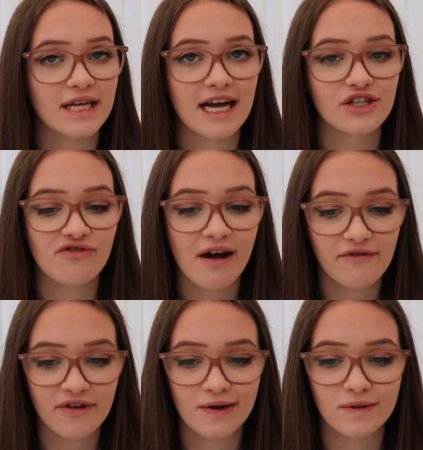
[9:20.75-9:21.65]
and drought
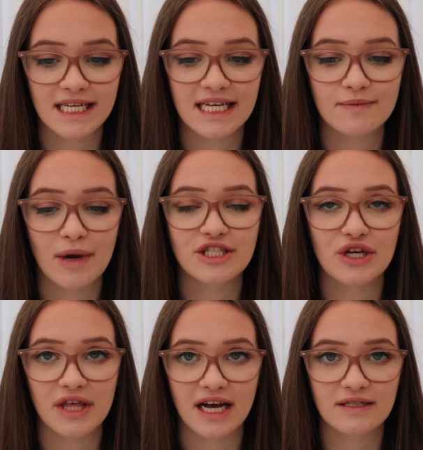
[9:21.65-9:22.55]
frequencies by
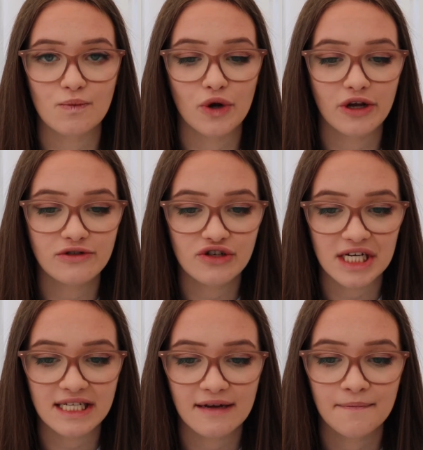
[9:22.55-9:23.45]

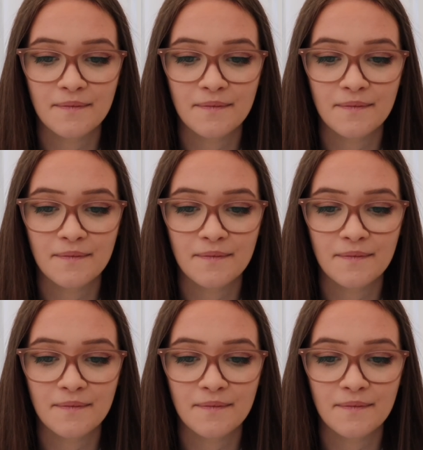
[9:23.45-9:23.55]
2100.